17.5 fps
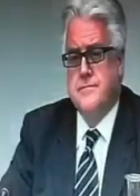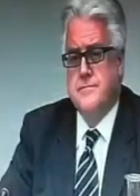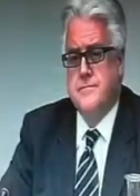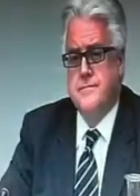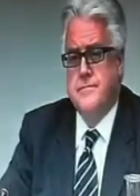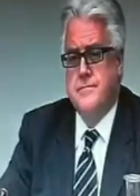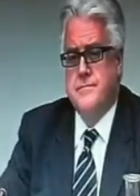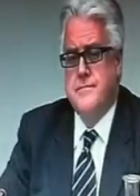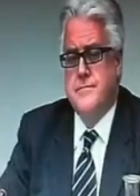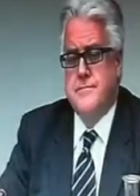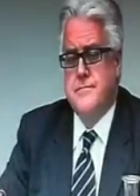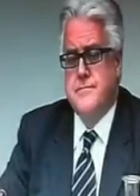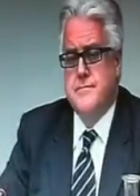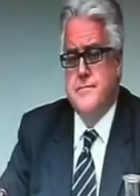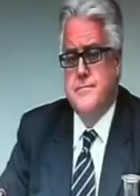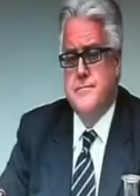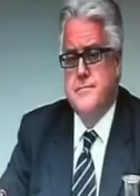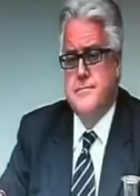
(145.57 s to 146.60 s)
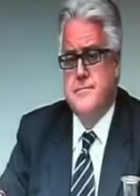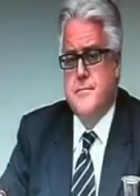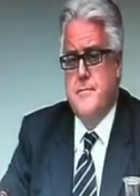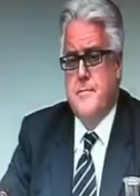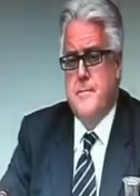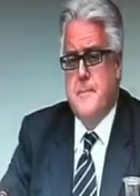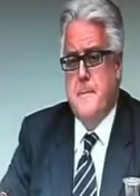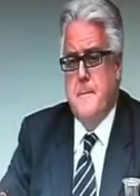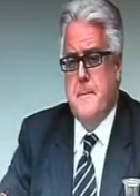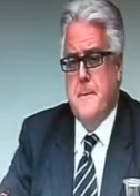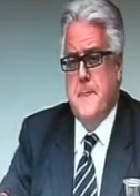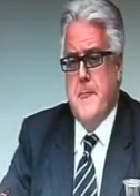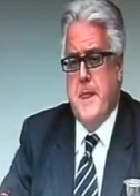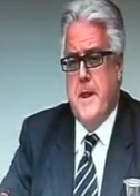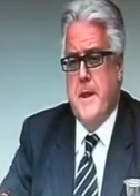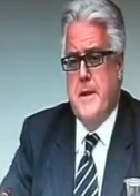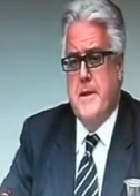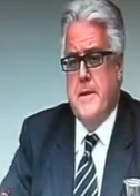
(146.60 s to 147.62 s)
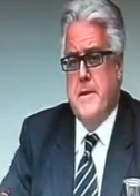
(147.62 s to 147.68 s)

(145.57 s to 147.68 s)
if you'd like to see it. And